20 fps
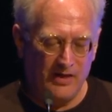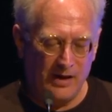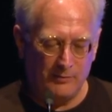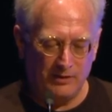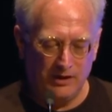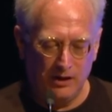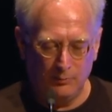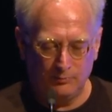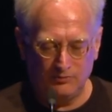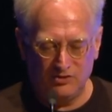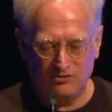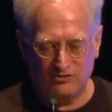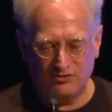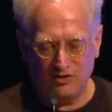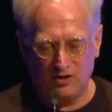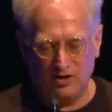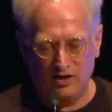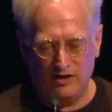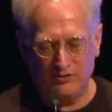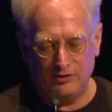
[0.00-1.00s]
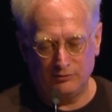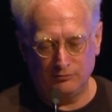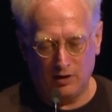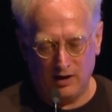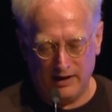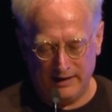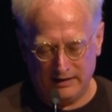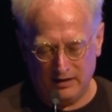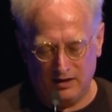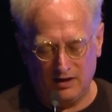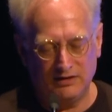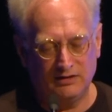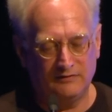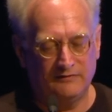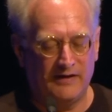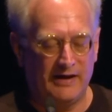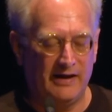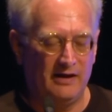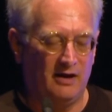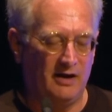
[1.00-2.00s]
that will help decide the right kind
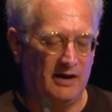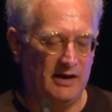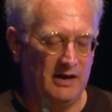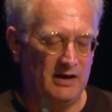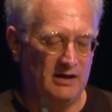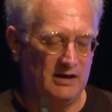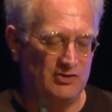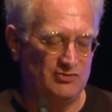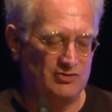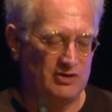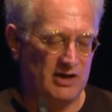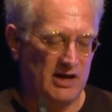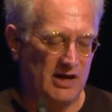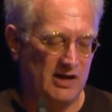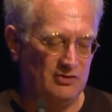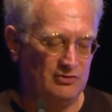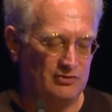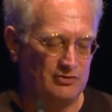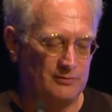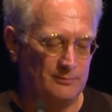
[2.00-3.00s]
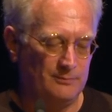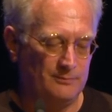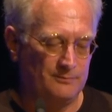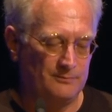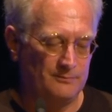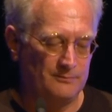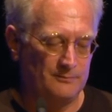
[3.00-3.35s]
of AI in education.